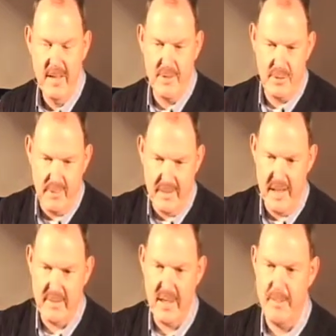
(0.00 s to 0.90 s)
and during
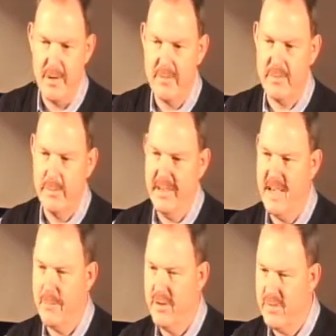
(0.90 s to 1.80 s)
that time also
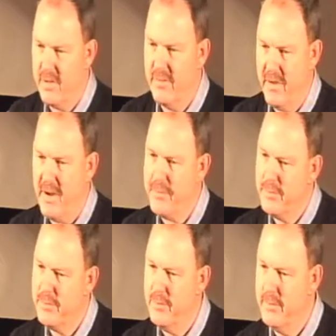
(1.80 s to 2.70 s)
became a reserve officer